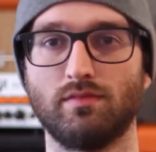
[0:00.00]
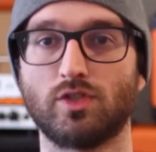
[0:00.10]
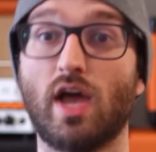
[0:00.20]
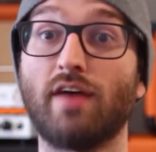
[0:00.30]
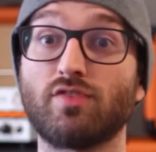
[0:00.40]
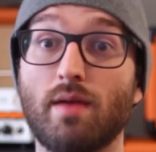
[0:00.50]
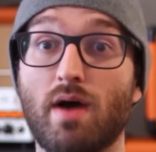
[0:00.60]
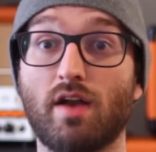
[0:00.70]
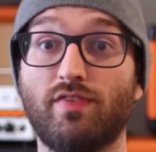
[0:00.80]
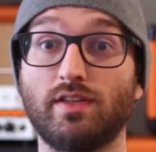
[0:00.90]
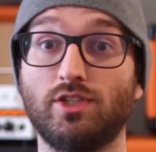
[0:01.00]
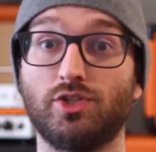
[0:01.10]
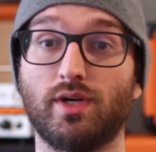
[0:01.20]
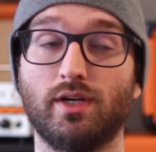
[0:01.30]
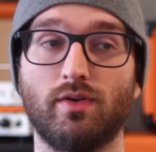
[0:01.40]
So after I modified the
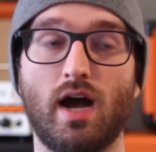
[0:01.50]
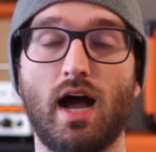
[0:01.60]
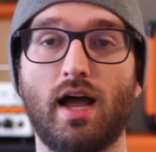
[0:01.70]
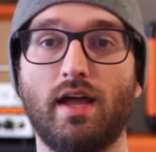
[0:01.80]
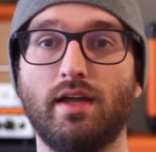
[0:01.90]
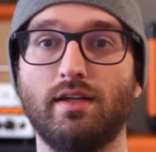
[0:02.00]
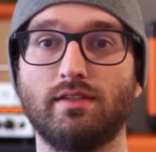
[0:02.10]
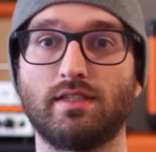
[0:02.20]
Joyo, I